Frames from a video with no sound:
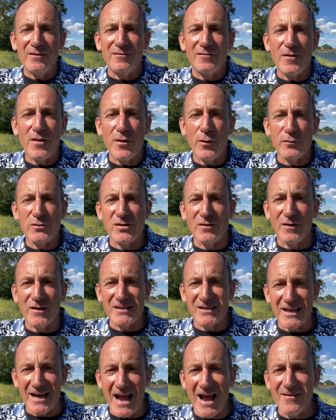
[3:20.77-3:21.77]
those of us
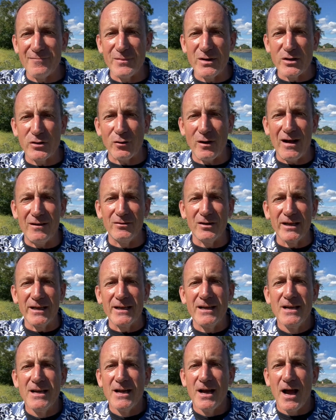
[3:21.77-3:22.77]
that have been traveling
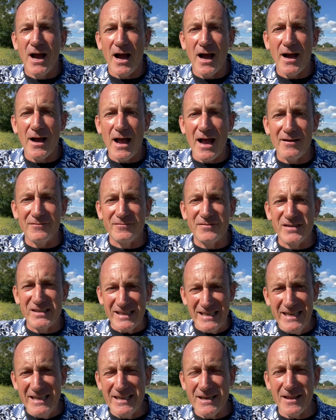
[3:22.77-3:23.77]
have
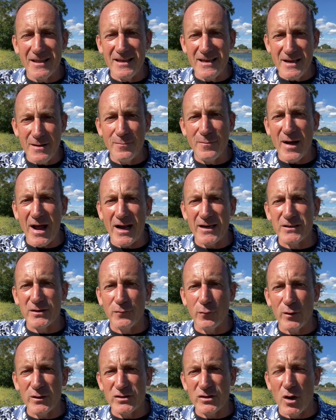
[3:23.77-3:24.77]
seen the impact of
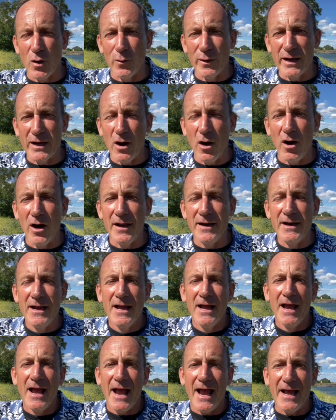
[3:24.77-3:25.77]
what's going on.
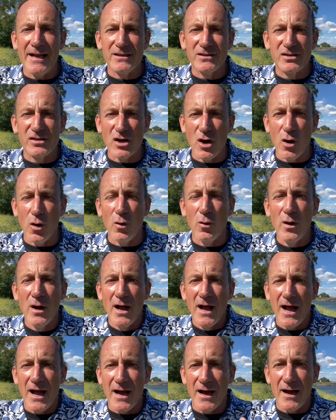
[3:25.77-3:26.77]
And so,
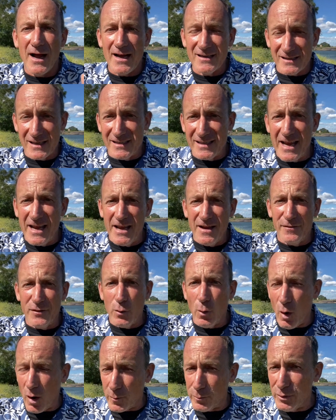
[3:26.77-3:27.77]
as I say, if
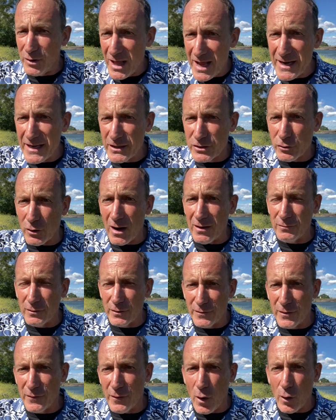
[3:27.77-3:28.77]
you are planning travel,
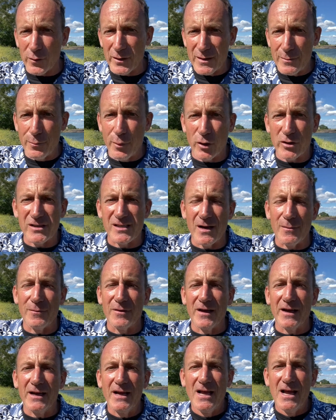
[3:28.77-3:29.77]
if you've already booked
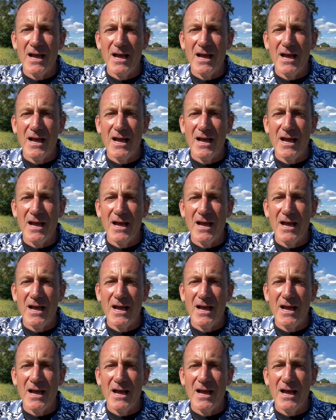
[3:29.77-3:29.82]
something,